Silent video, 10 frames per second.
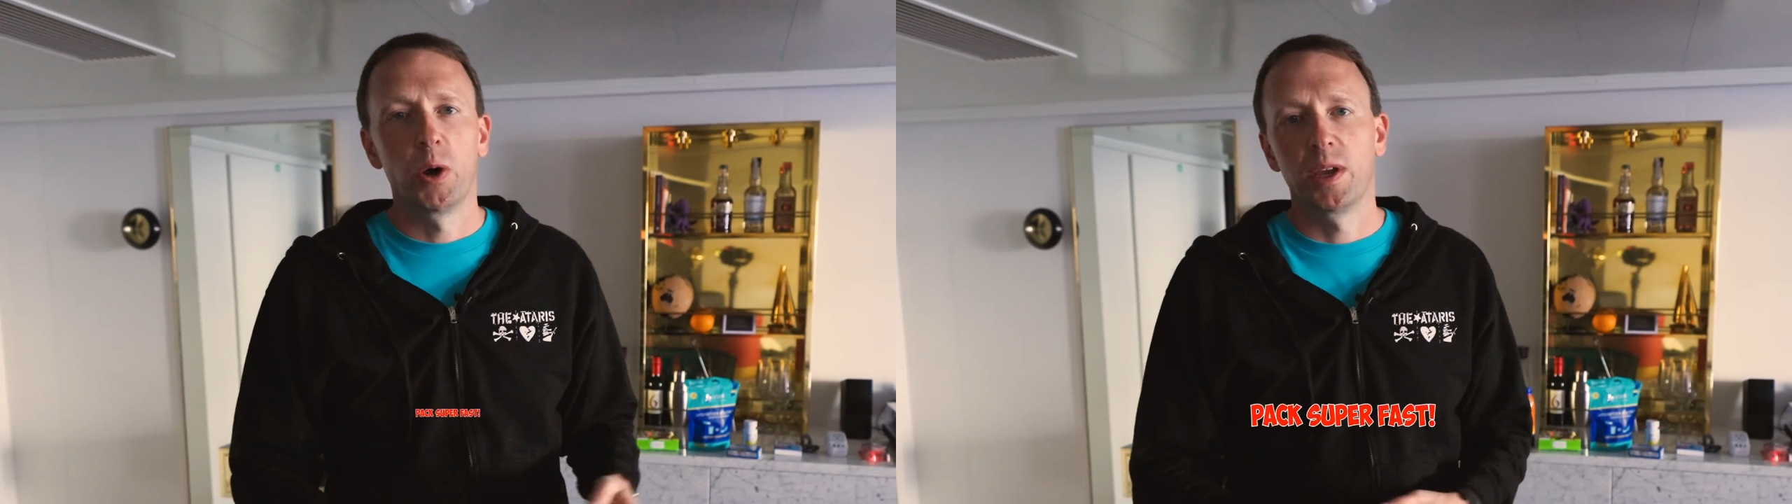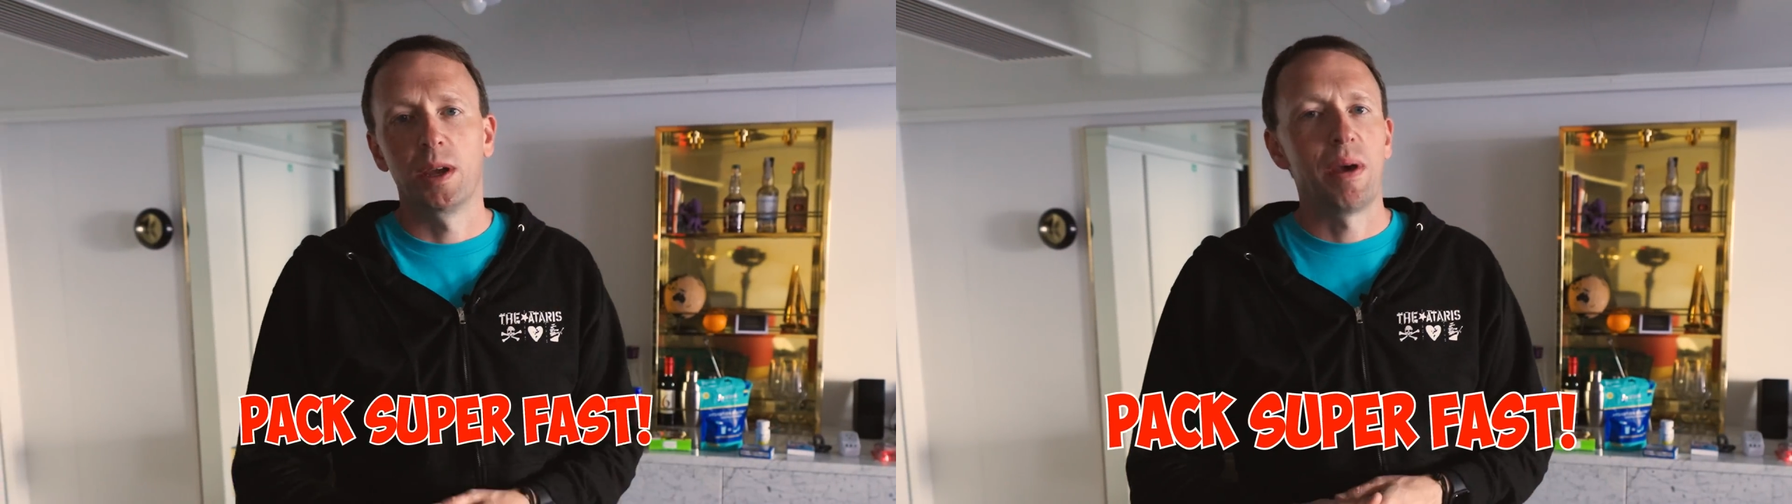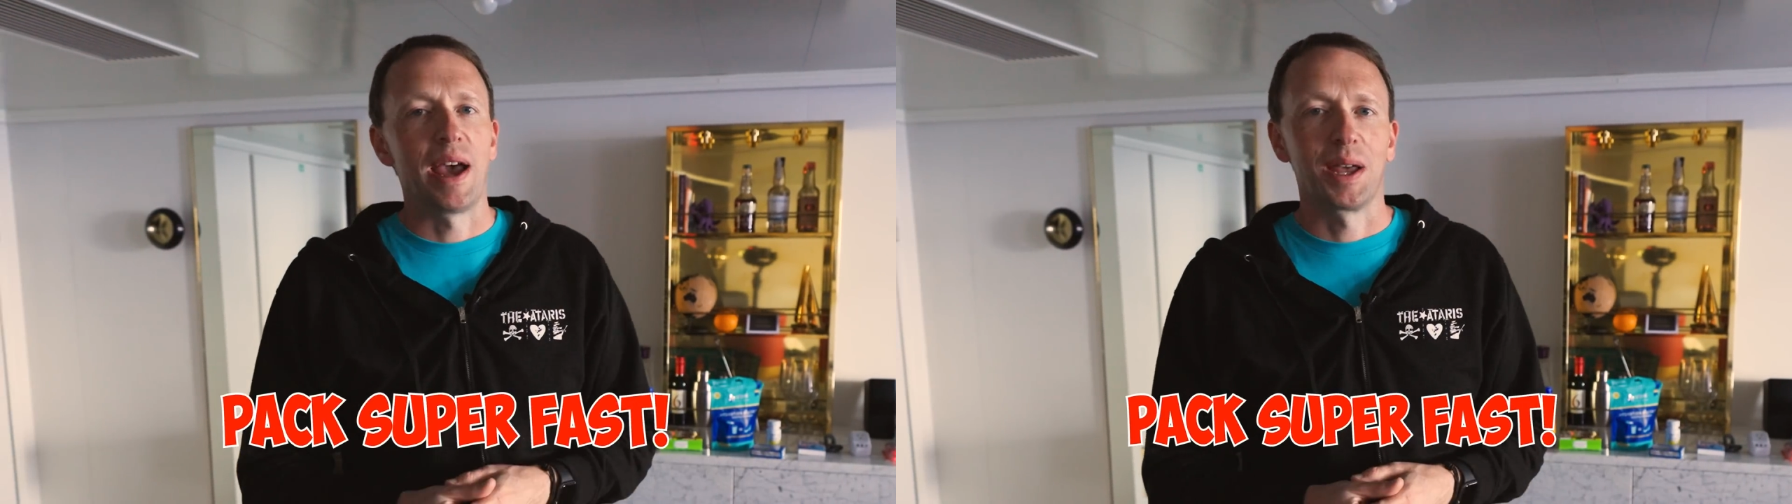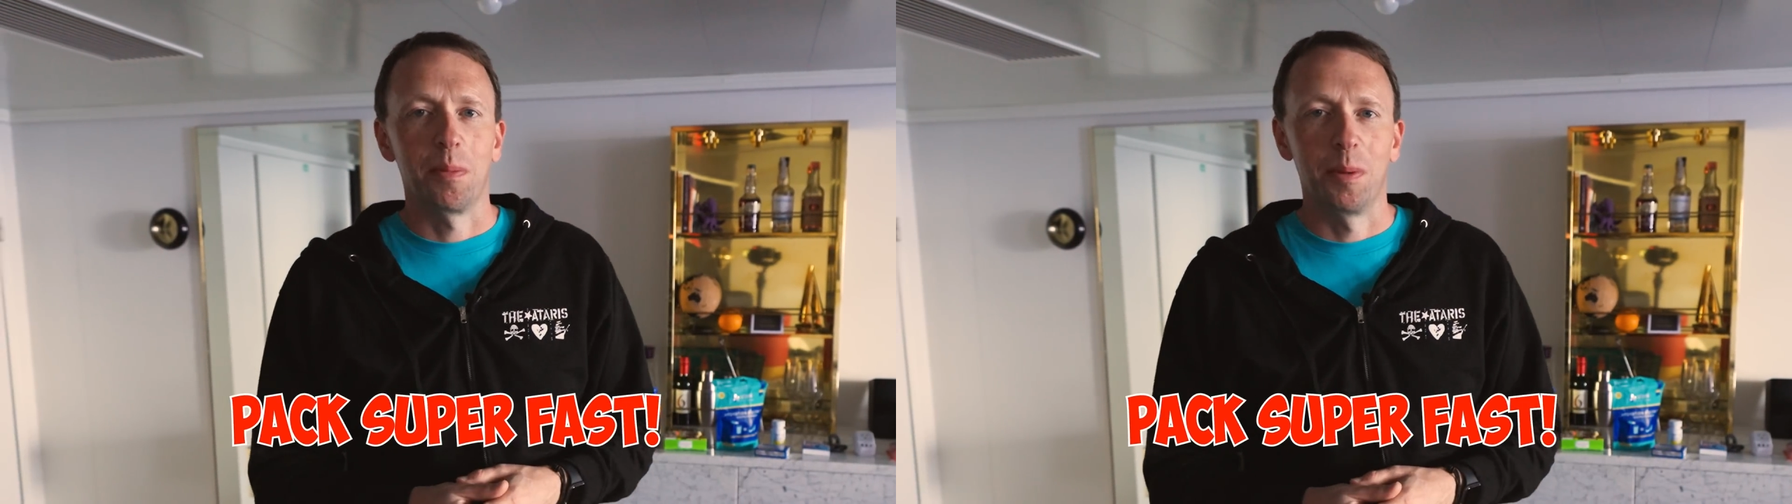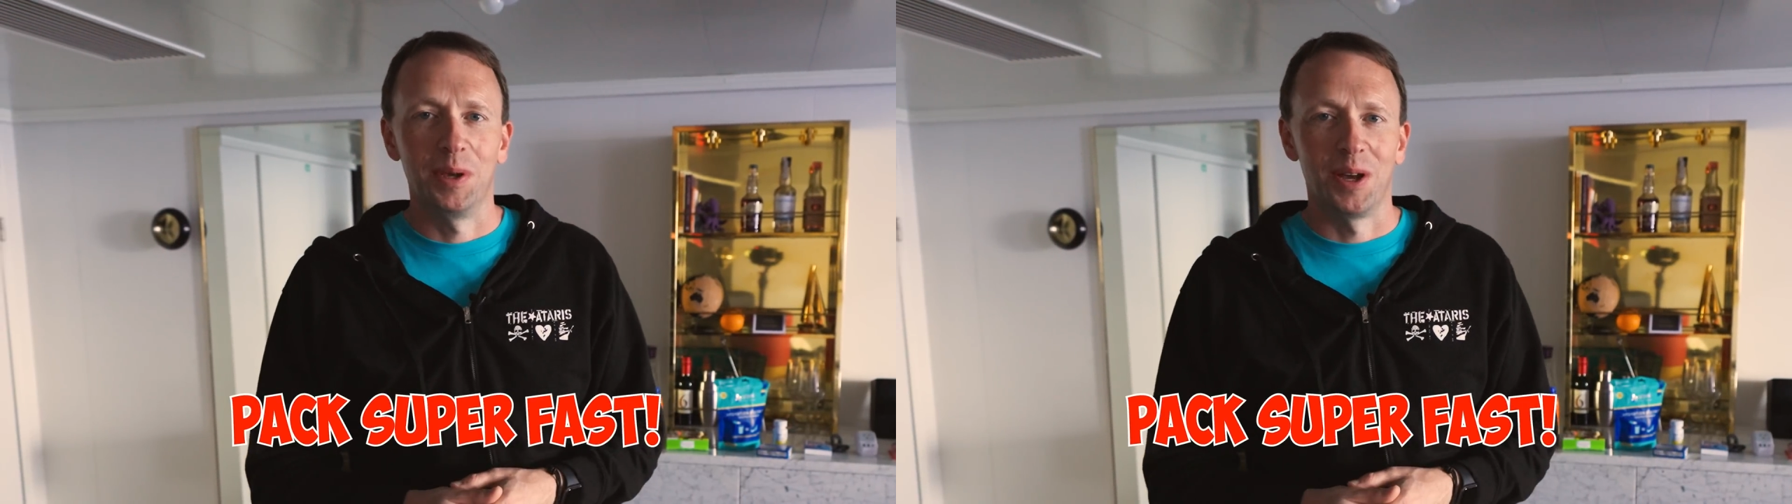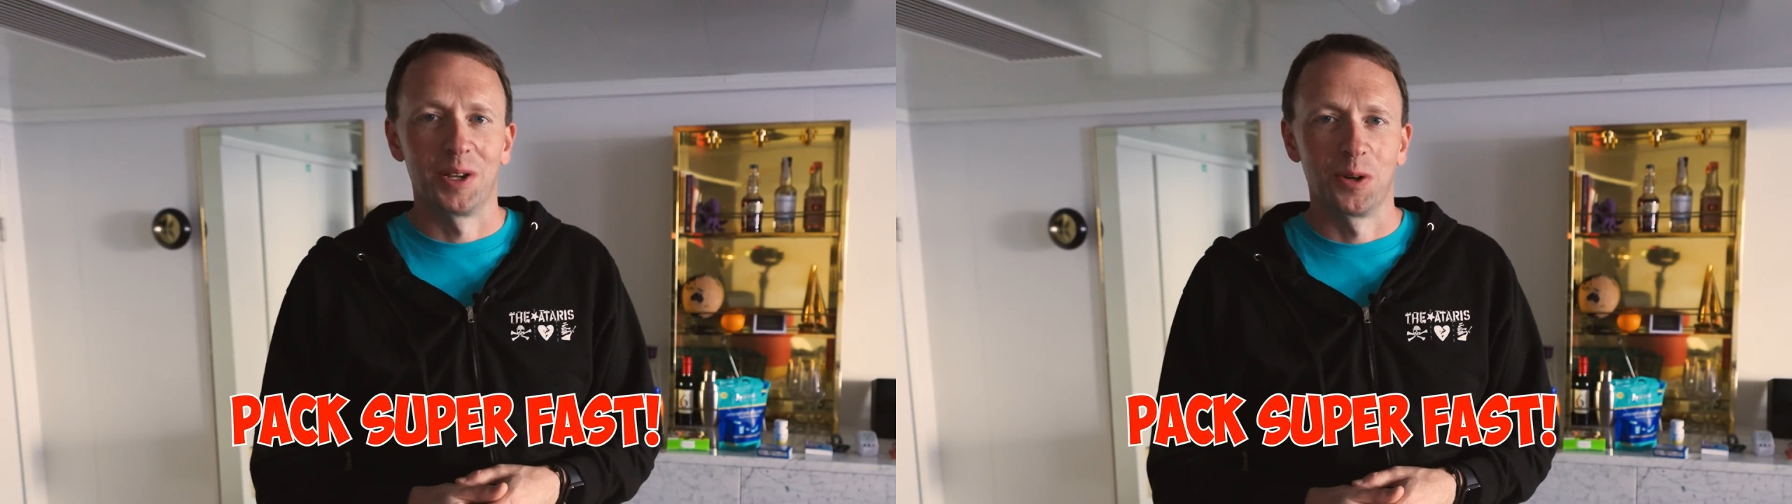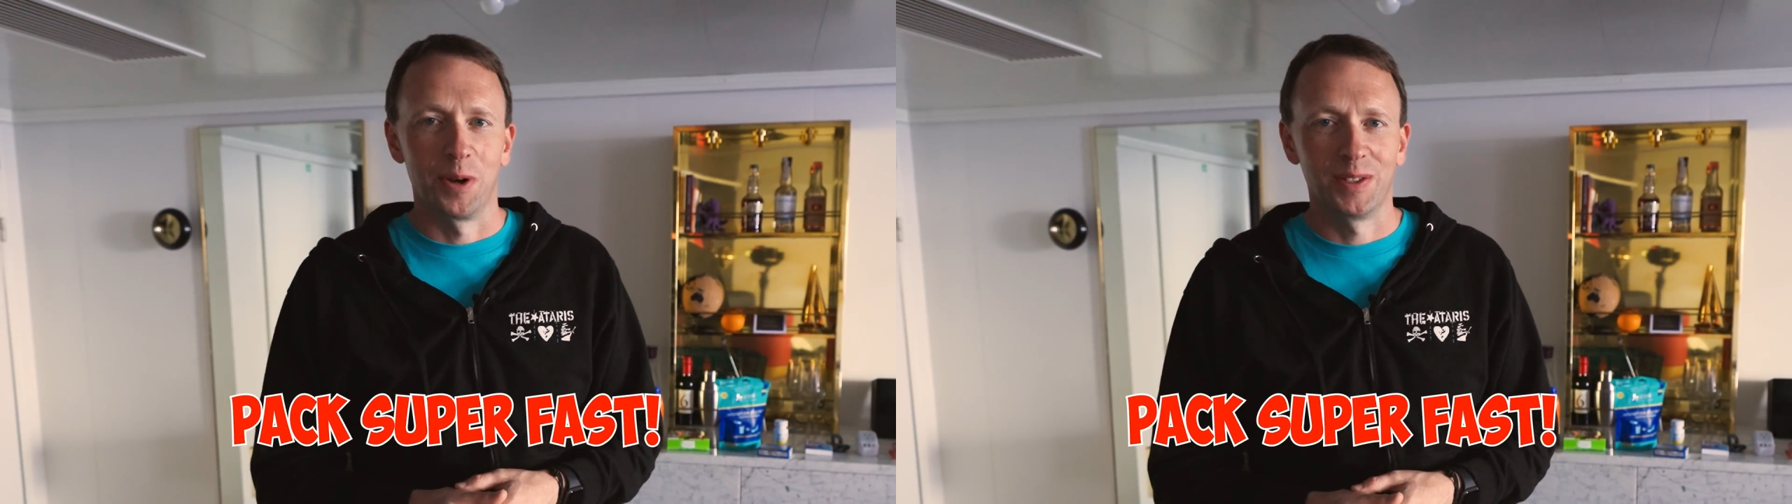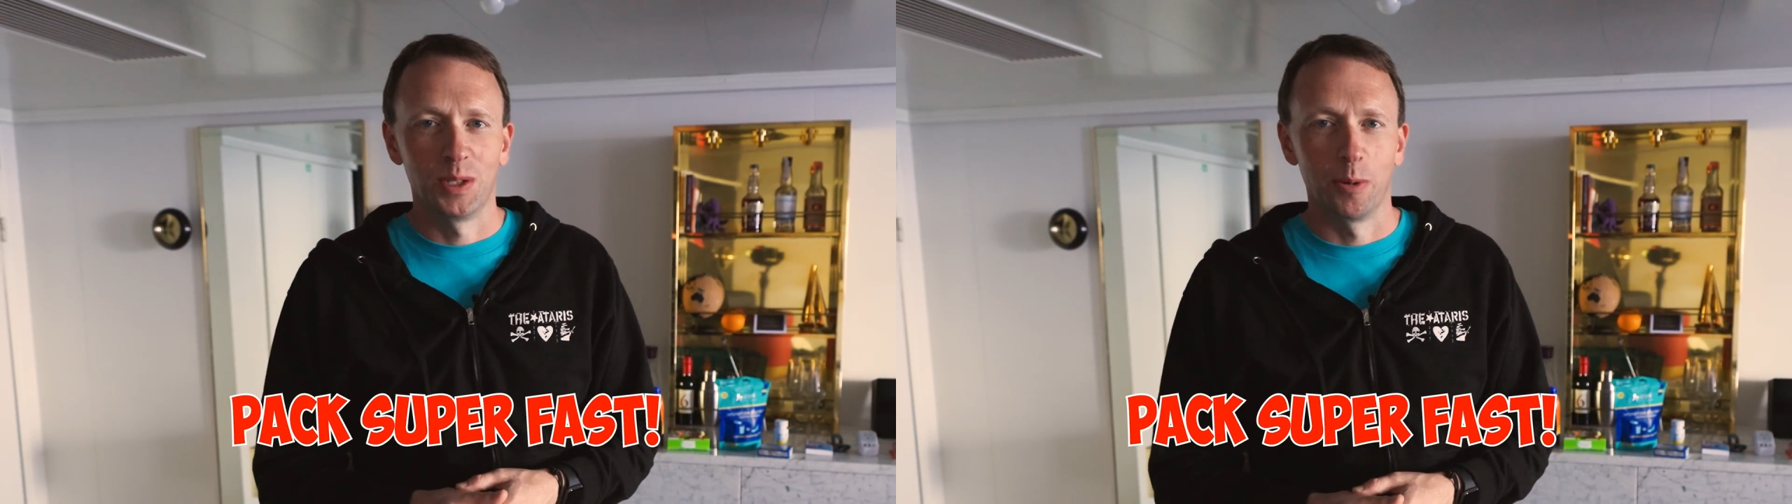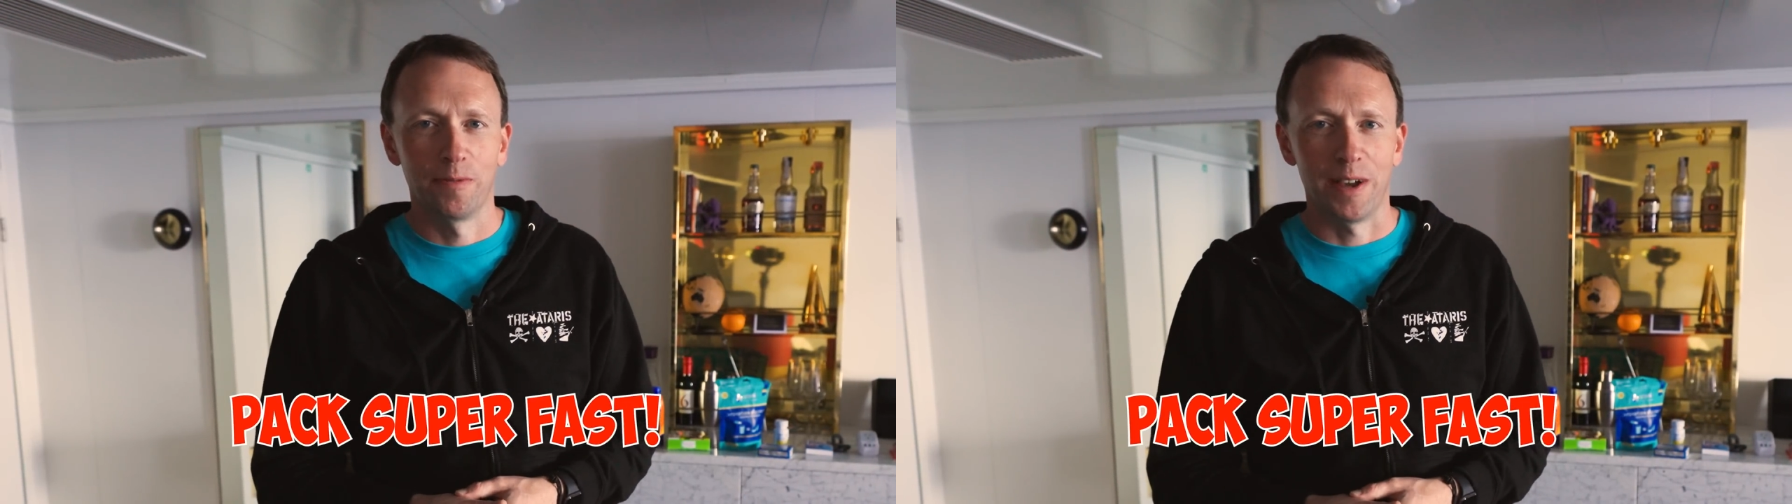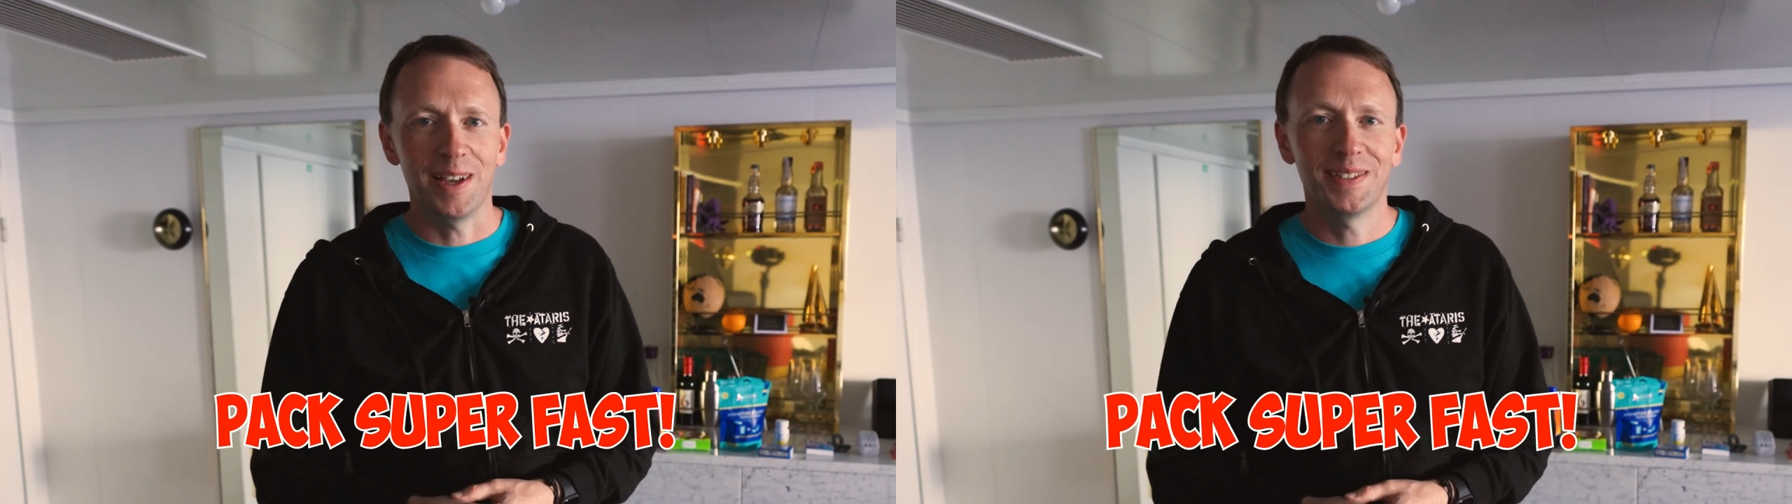You can pack up and be on your way super
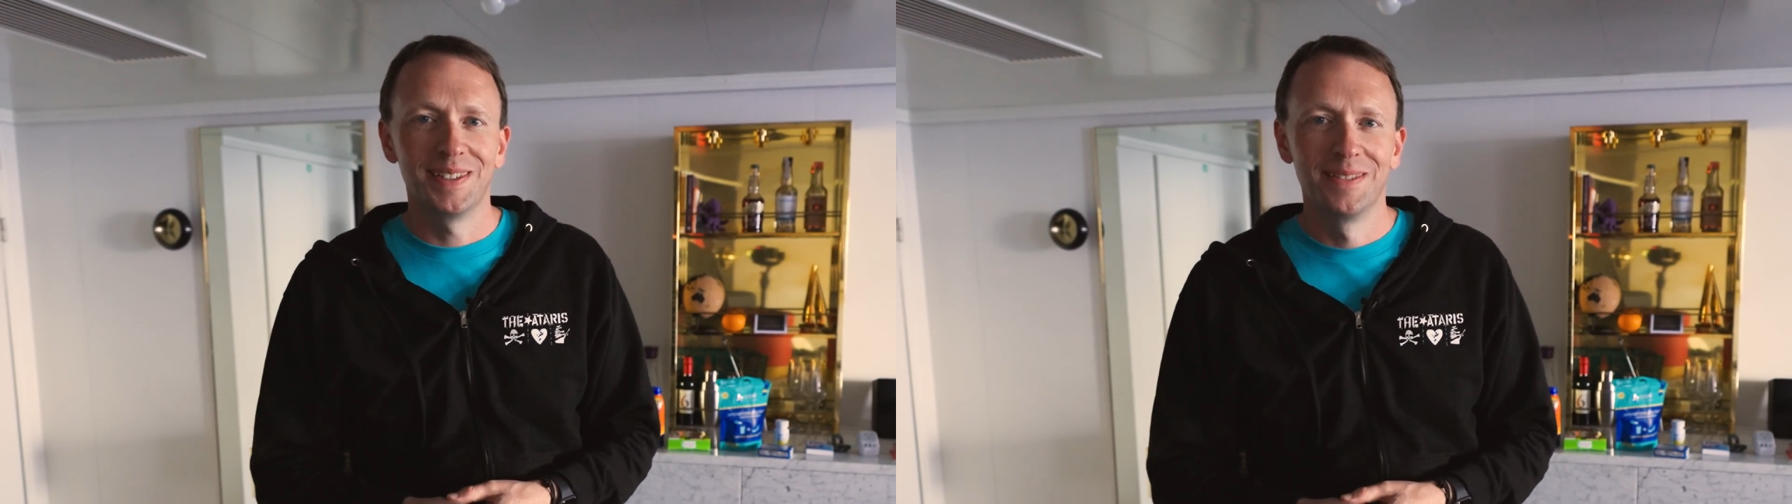fast.